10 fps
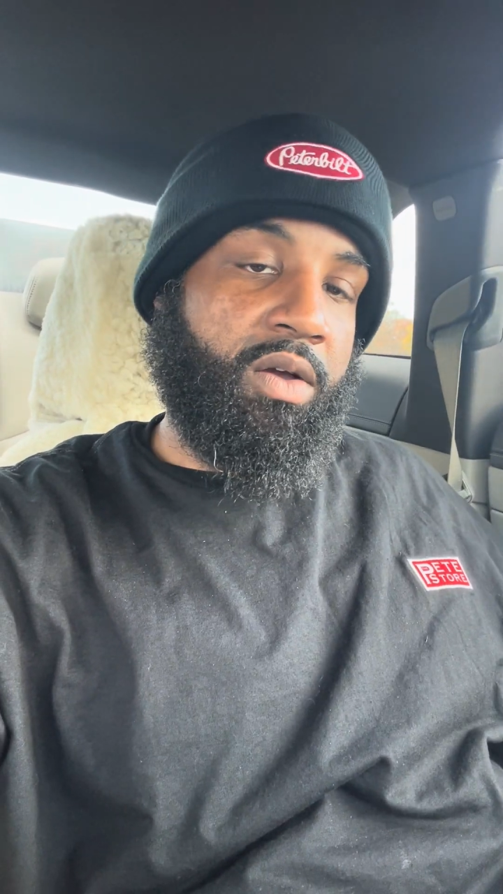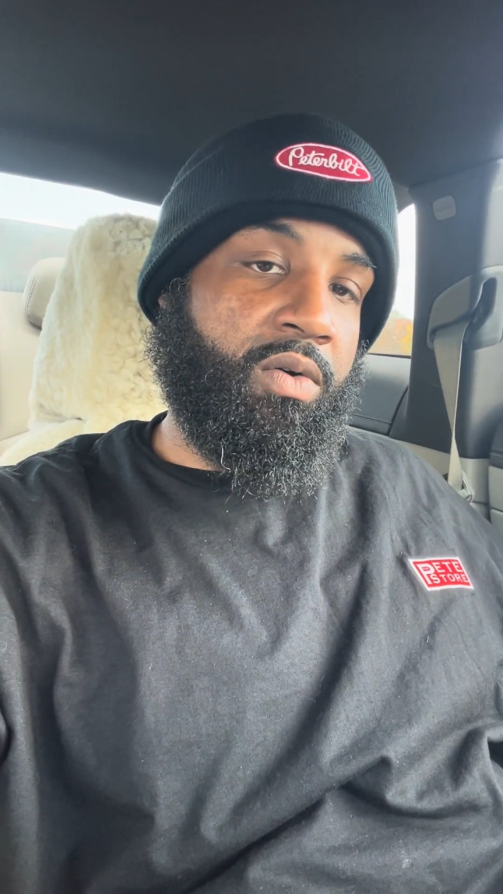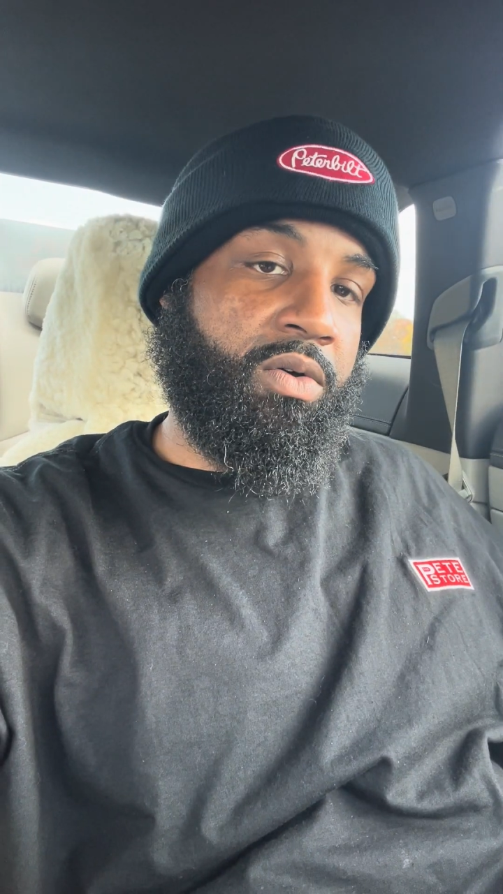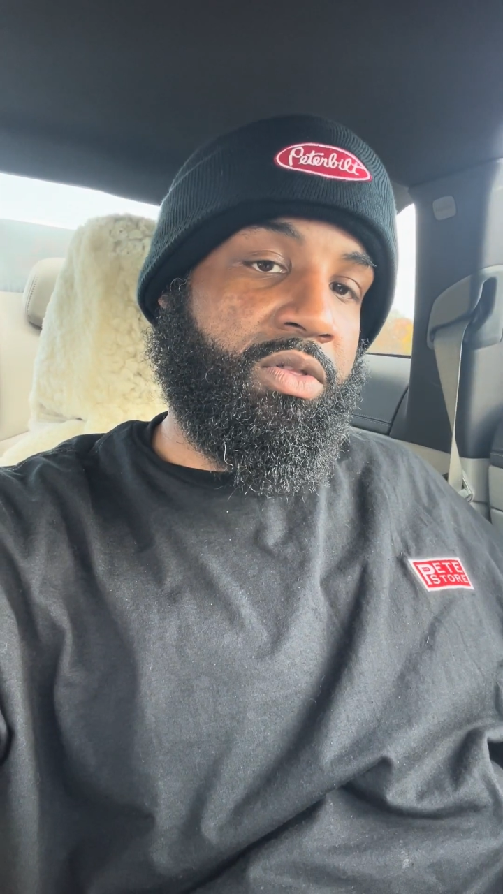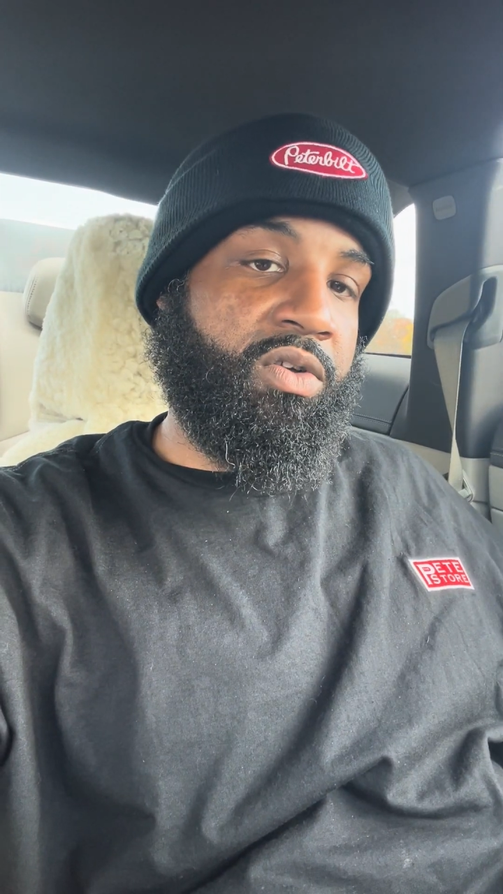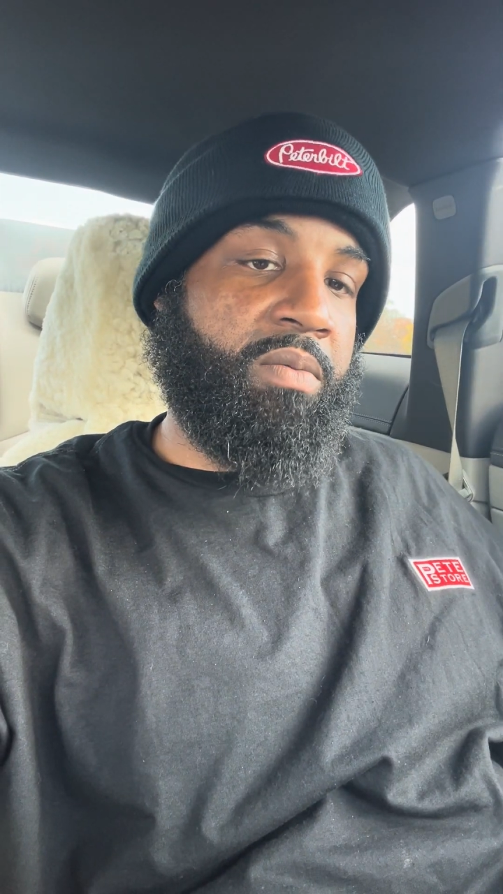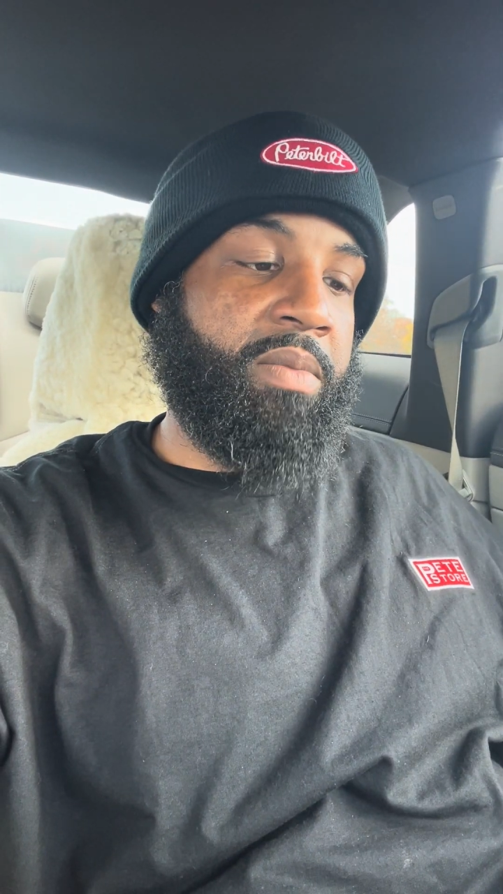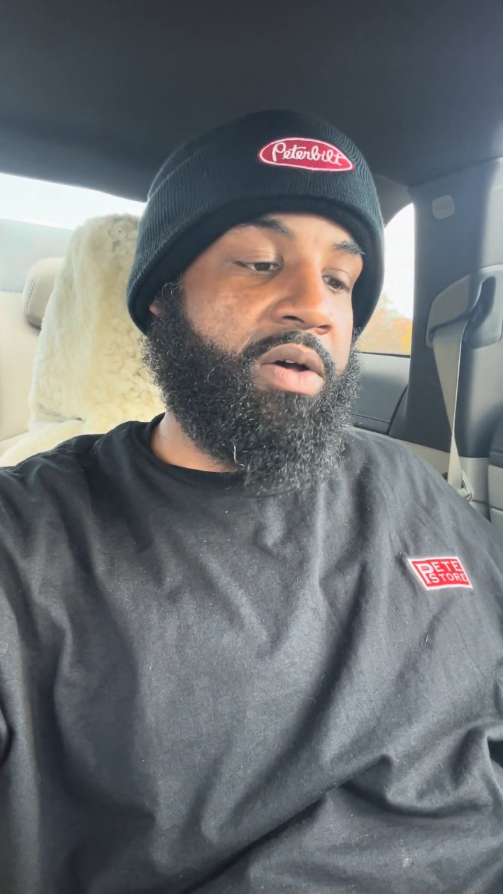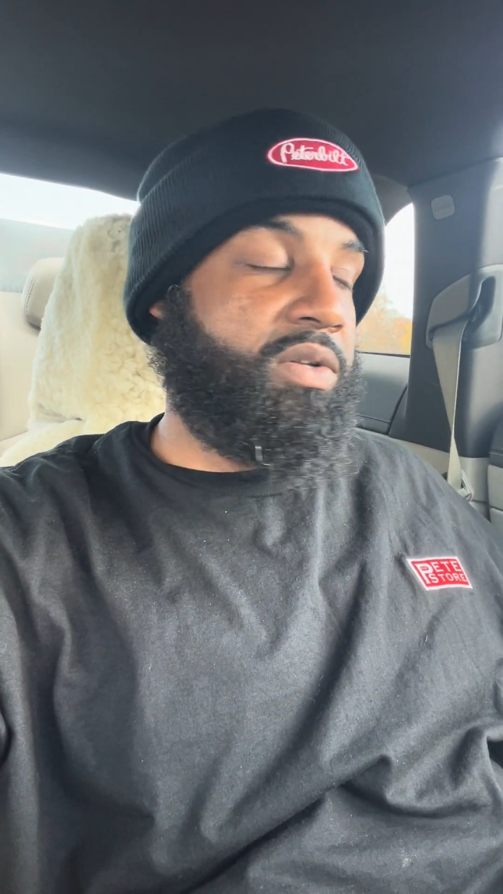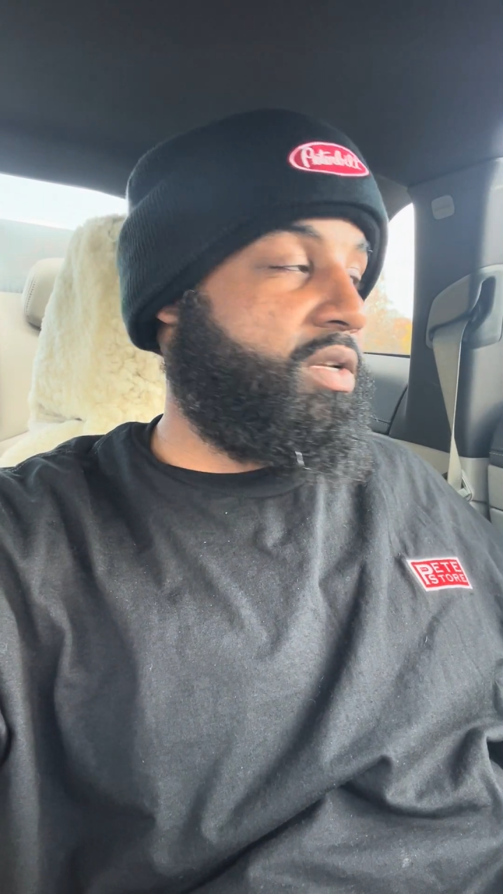going through the
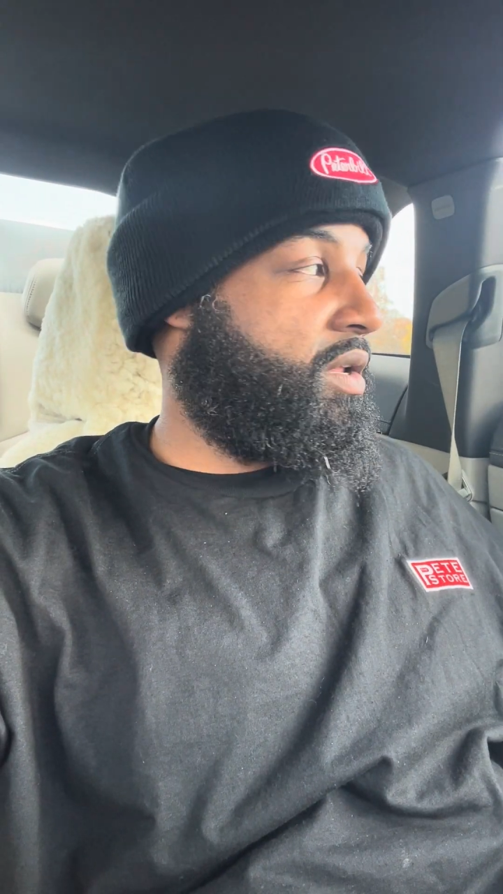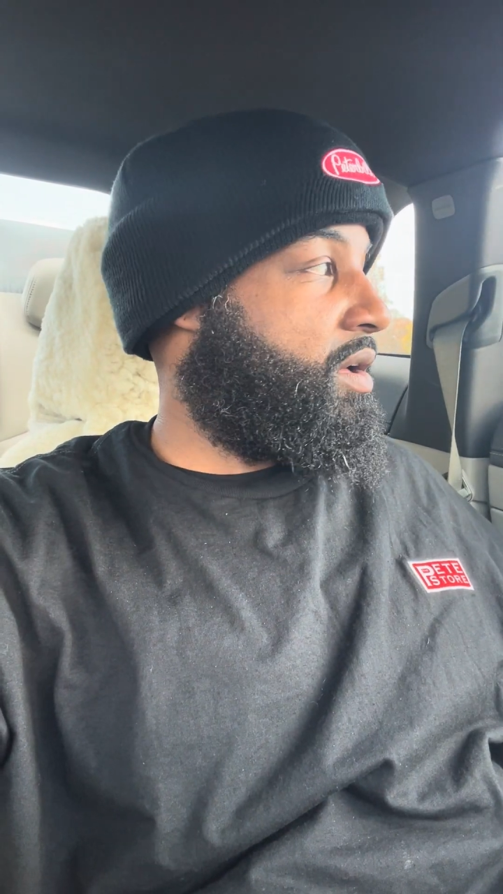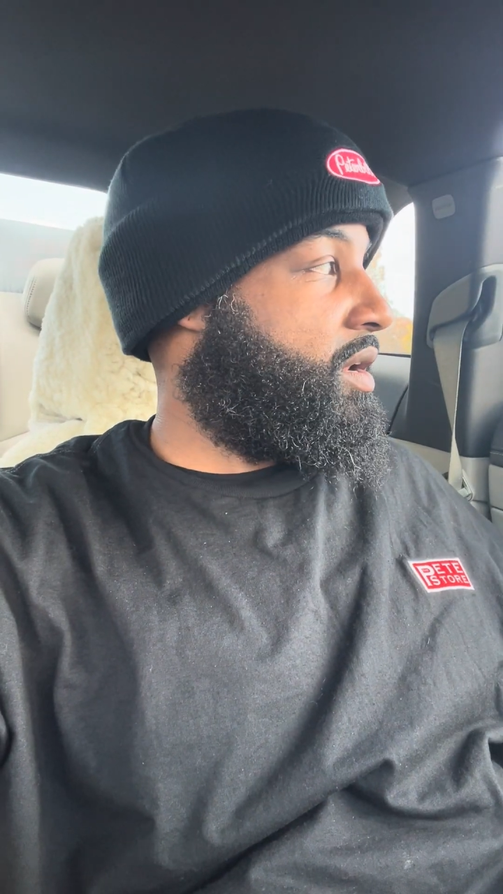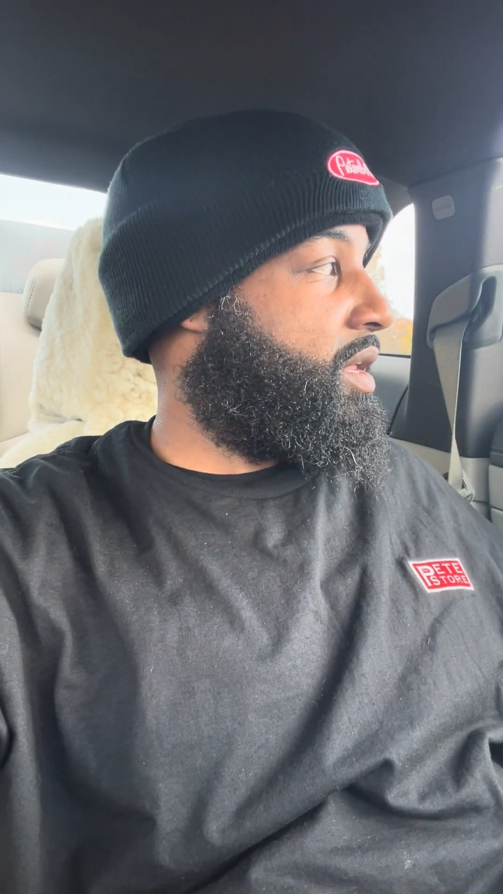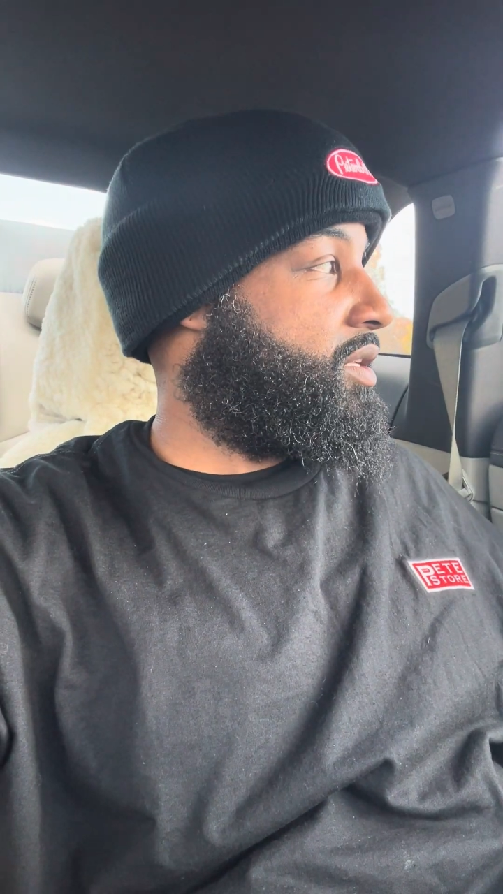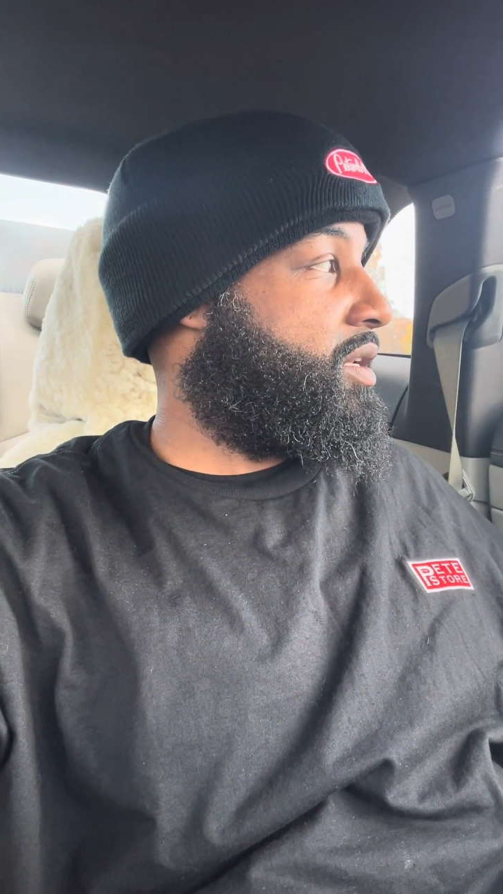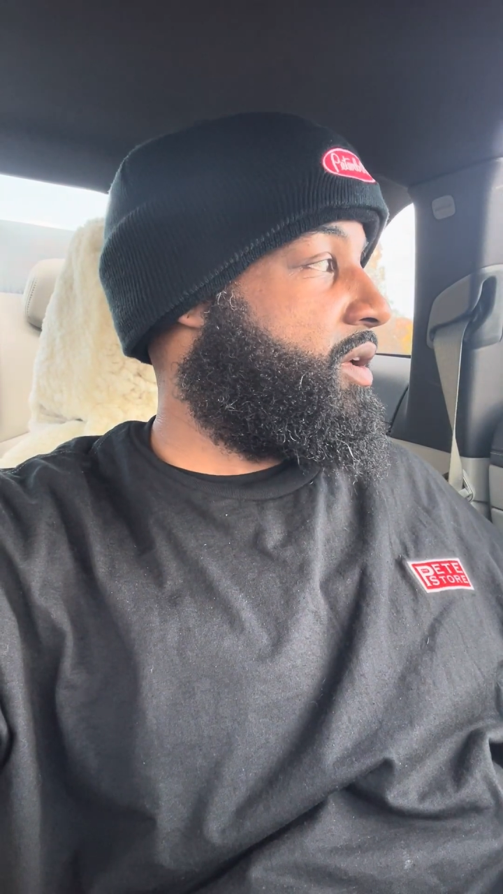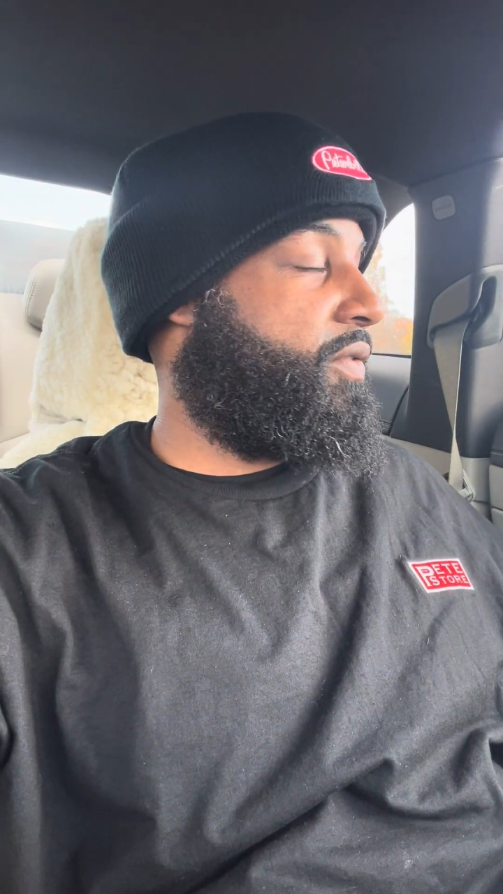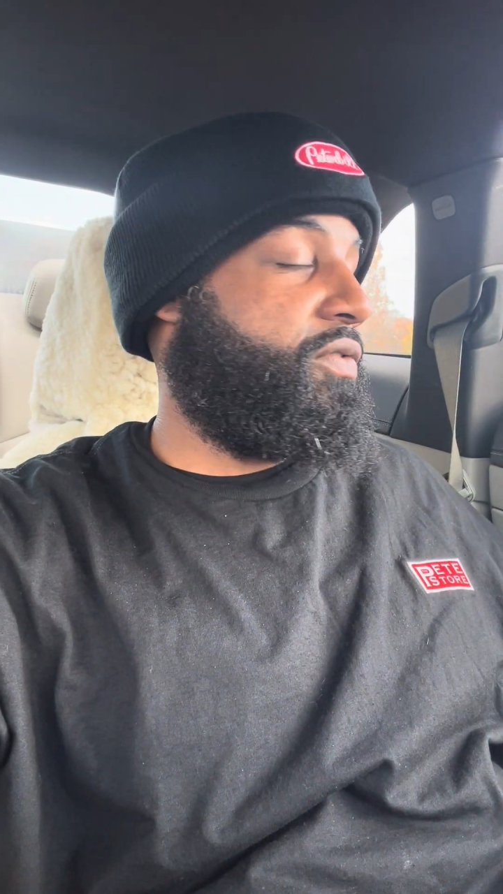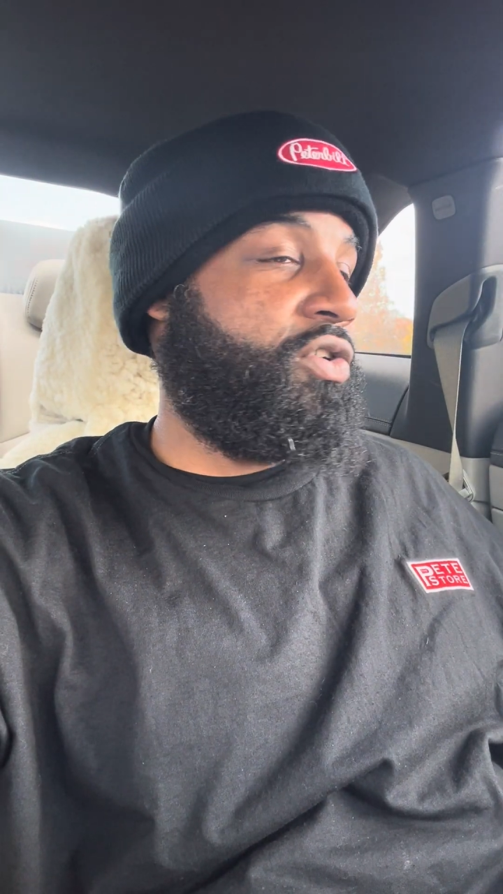mountains and all of that
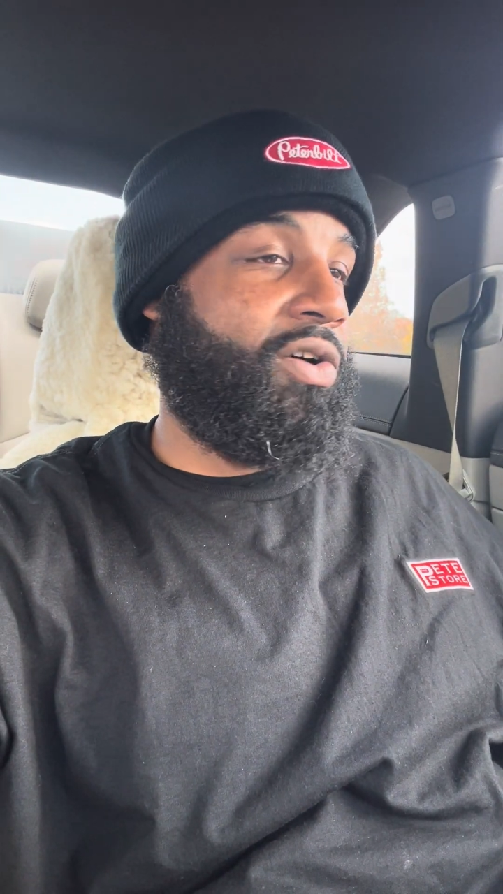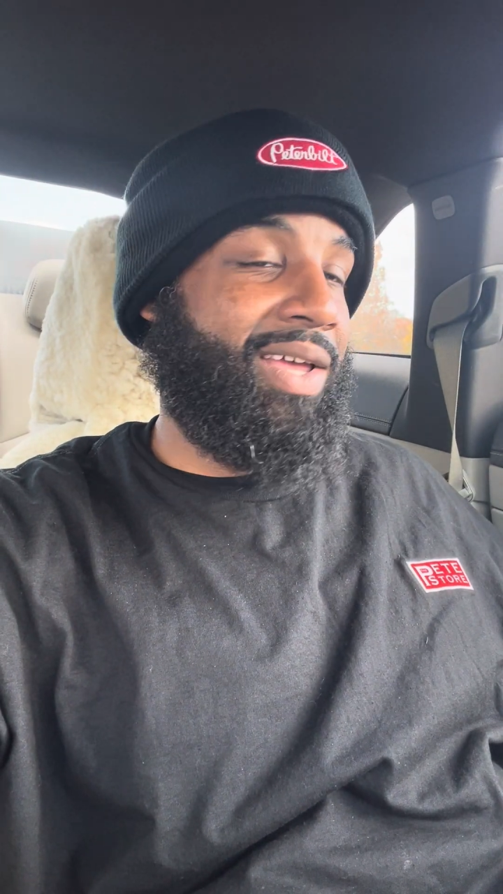stuff, your